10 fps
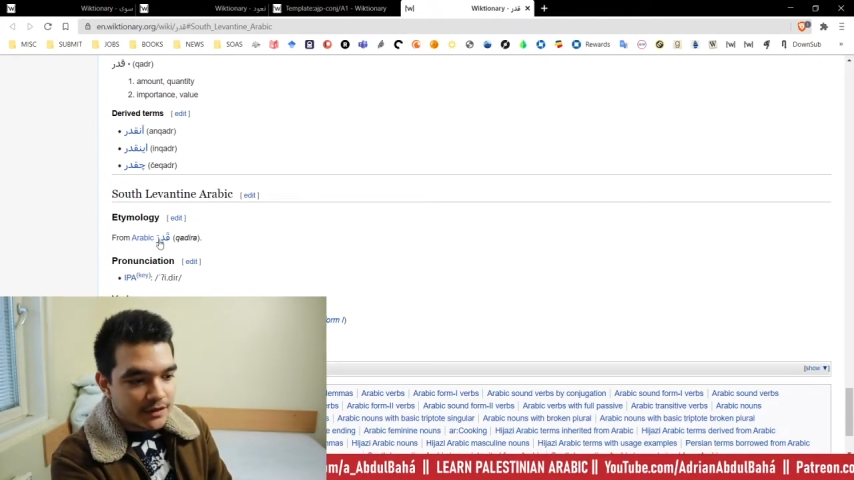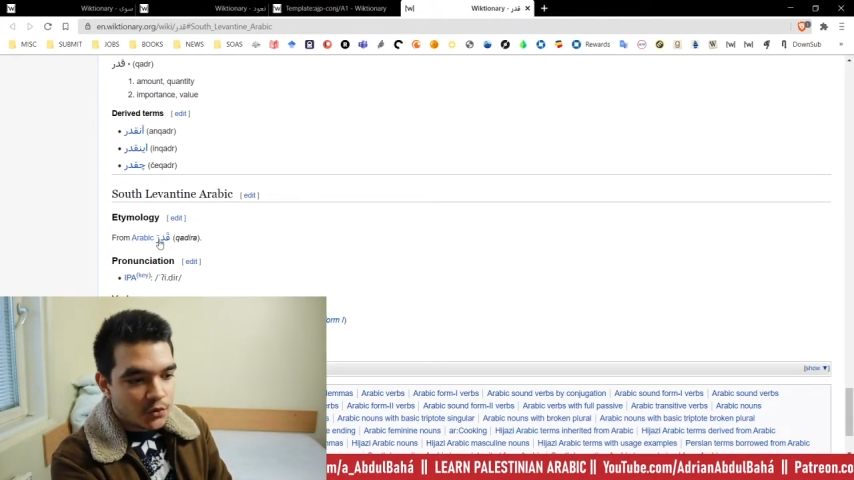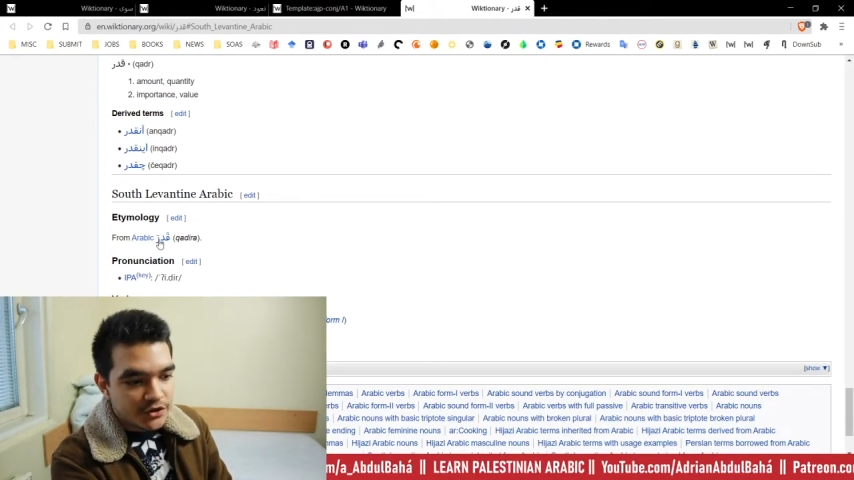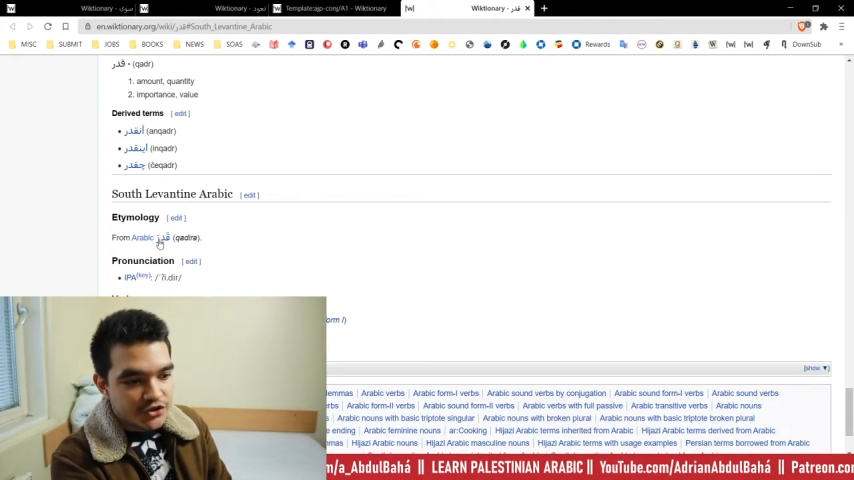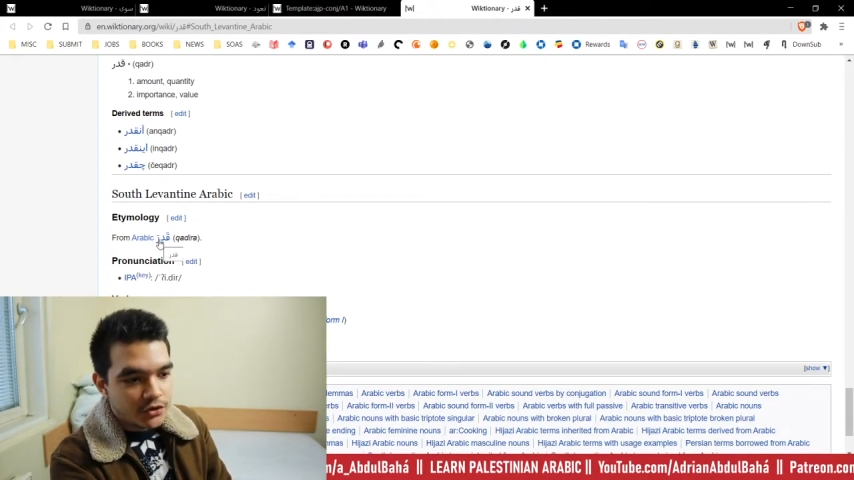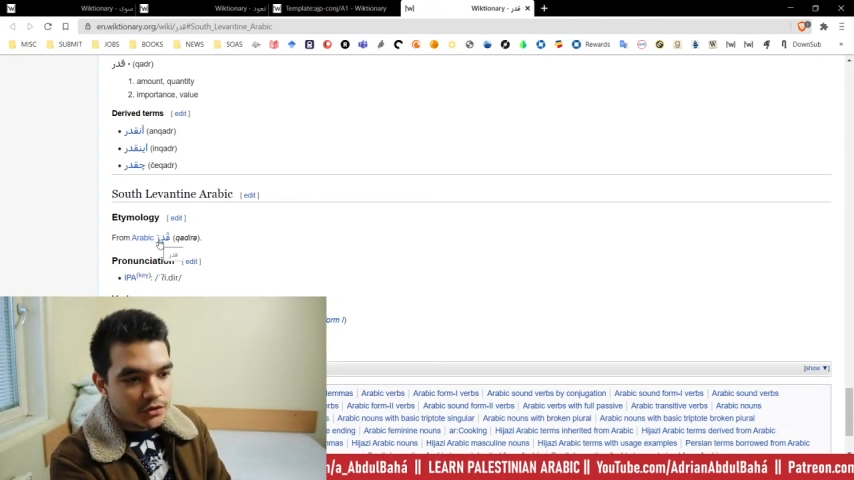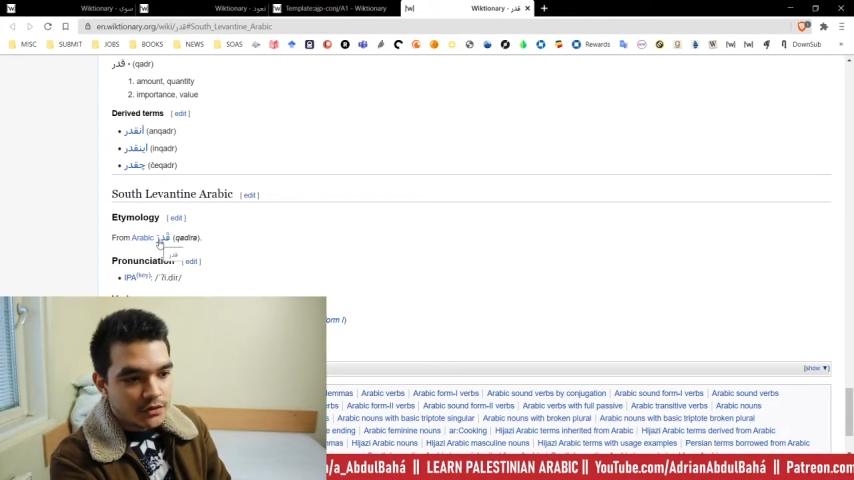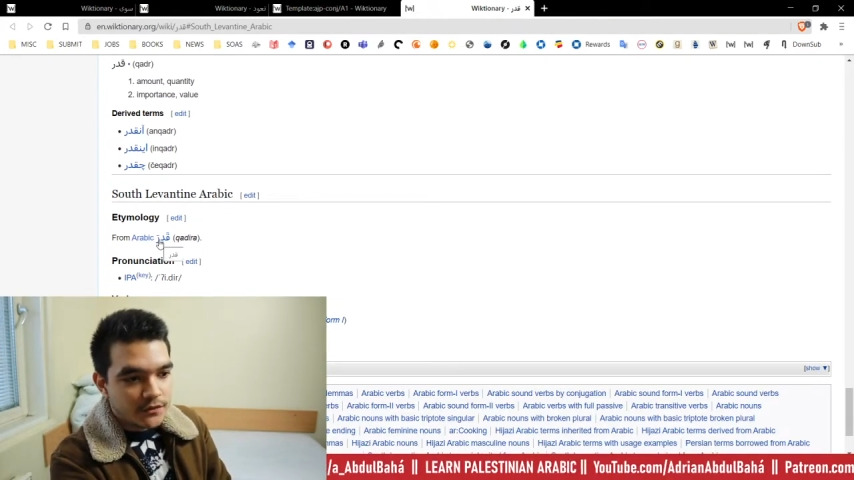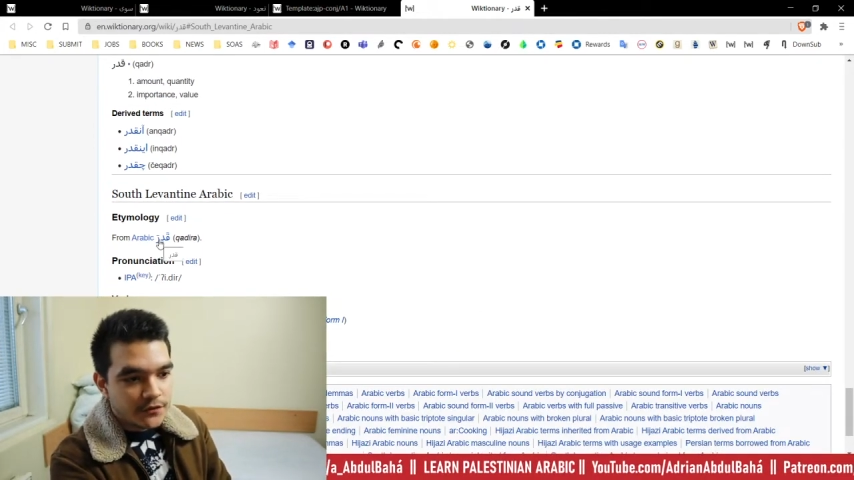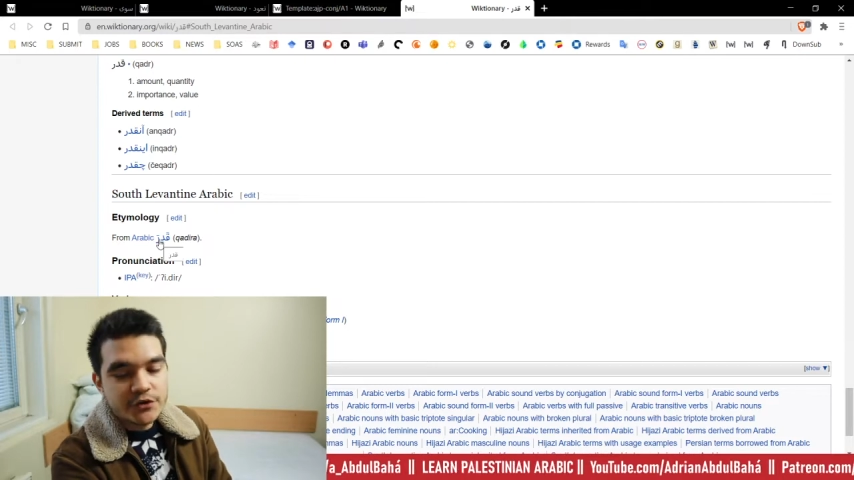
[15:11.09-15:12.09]

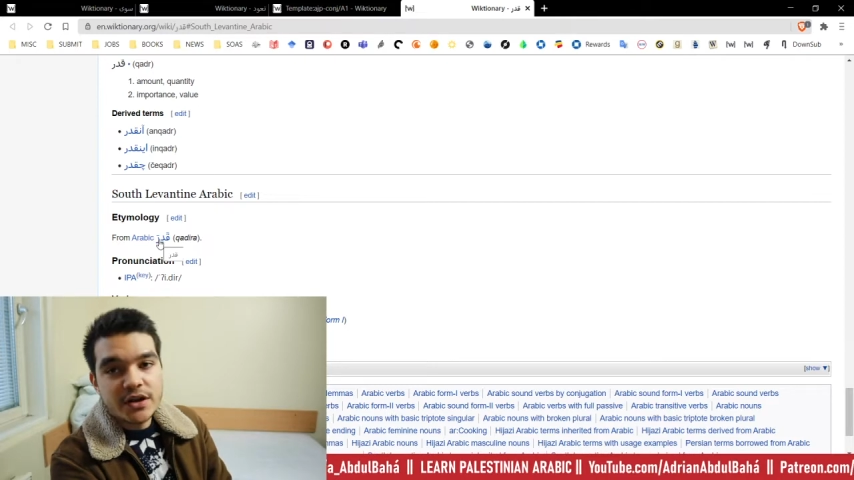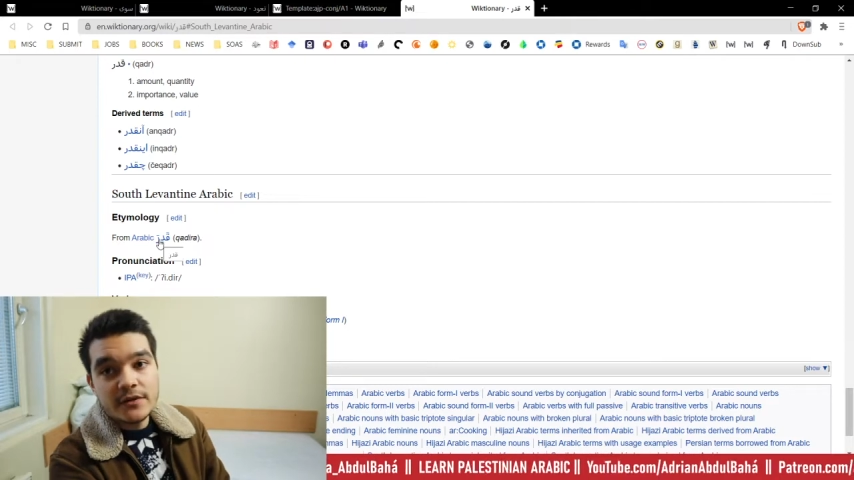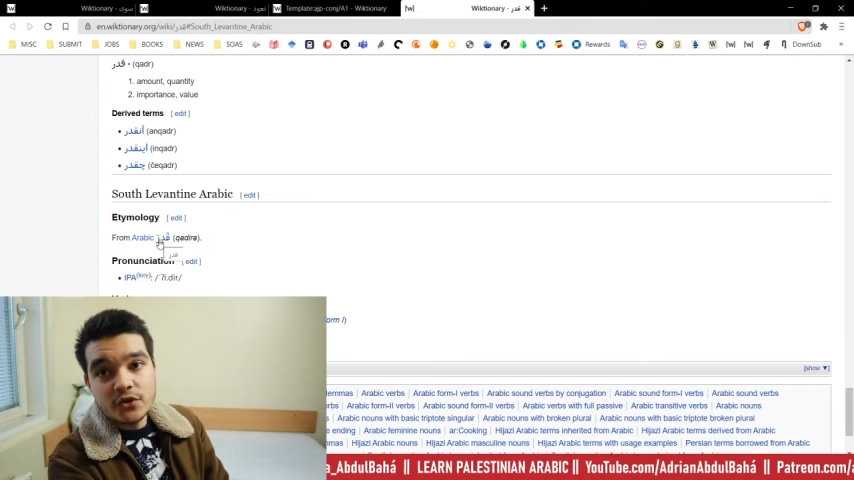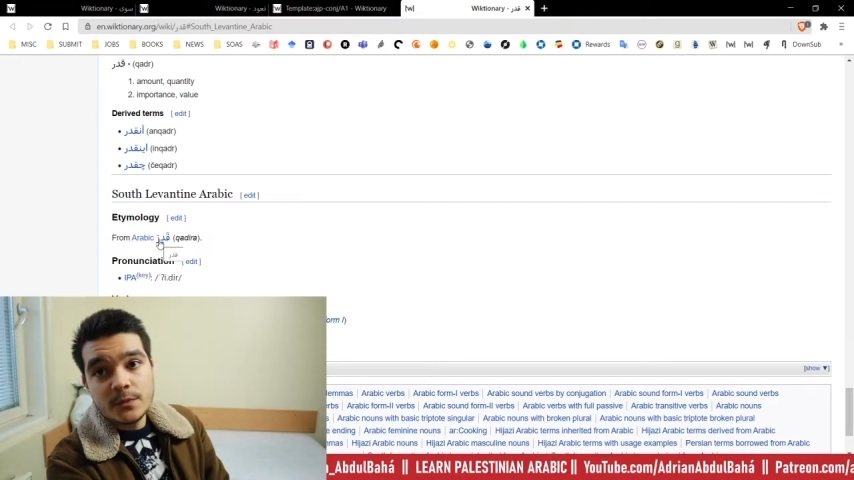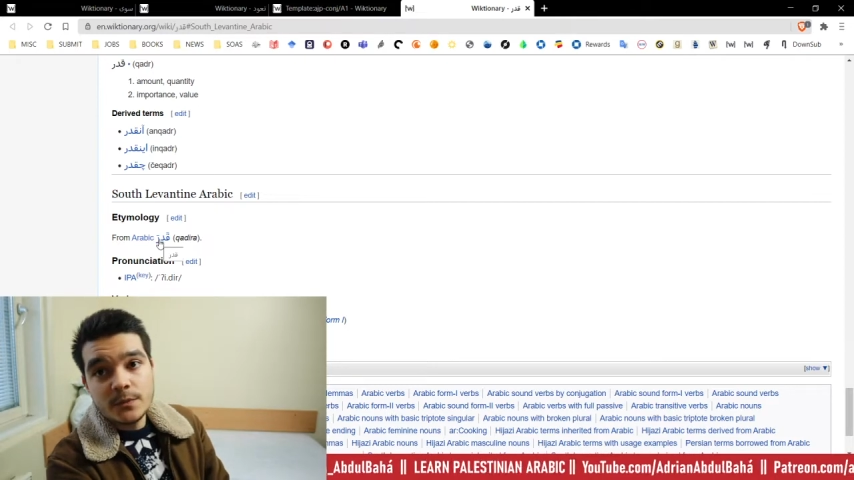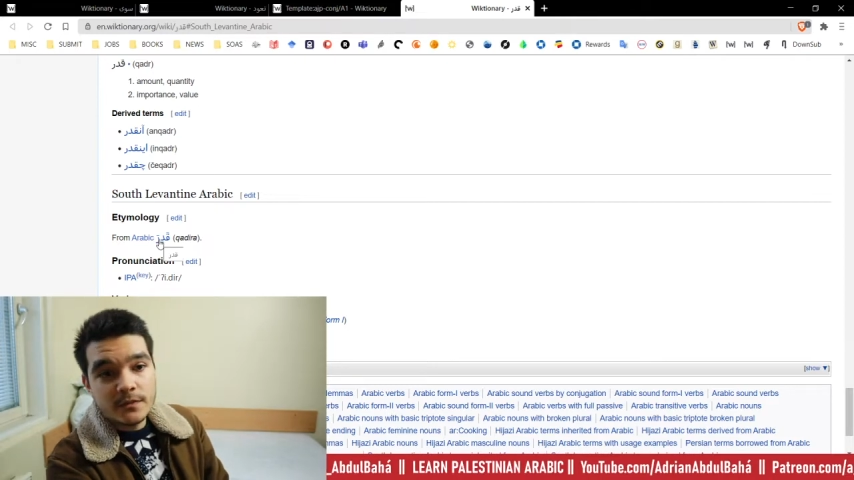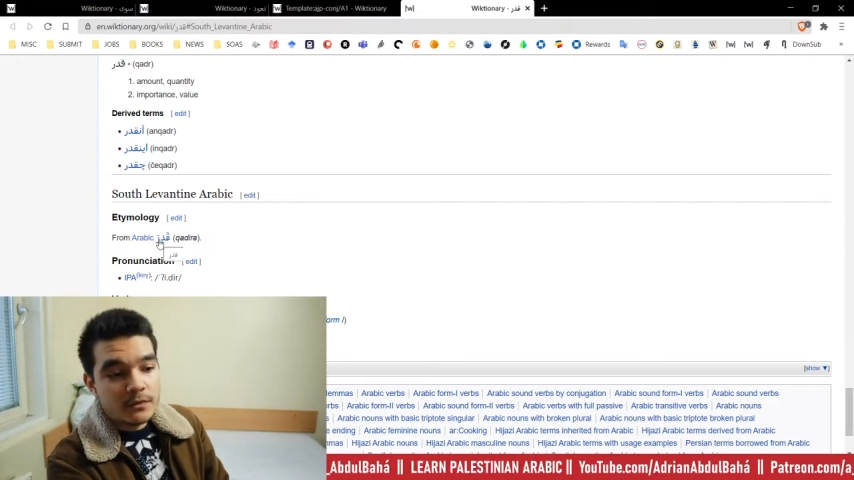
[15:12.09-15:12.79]
original Foshaver